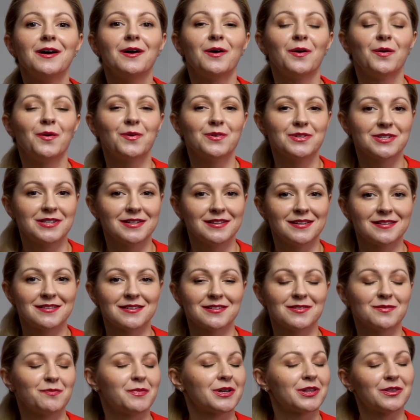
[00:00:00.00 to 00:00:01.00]
or
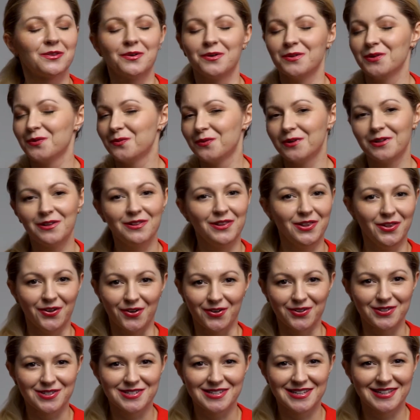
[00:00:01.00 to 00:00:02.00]
didn't, but not will
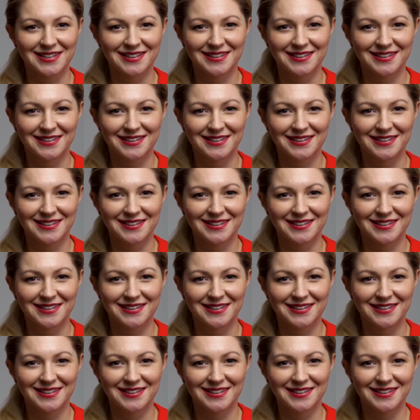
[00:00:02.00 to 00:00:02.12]
not.